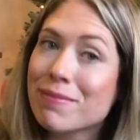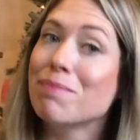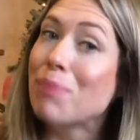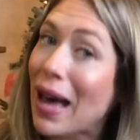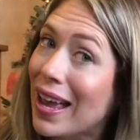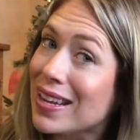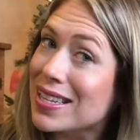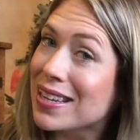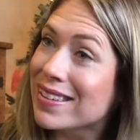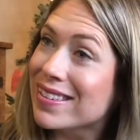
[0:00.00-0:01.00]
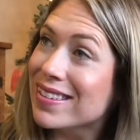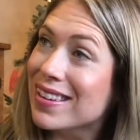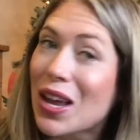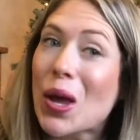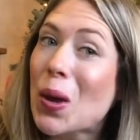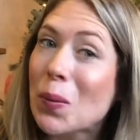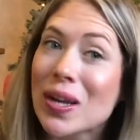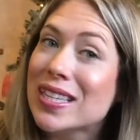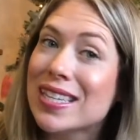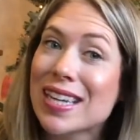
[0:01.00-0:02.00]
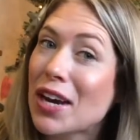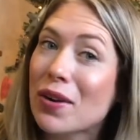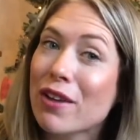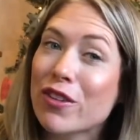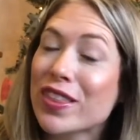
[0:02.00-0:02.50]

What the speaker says: but who wants to decorate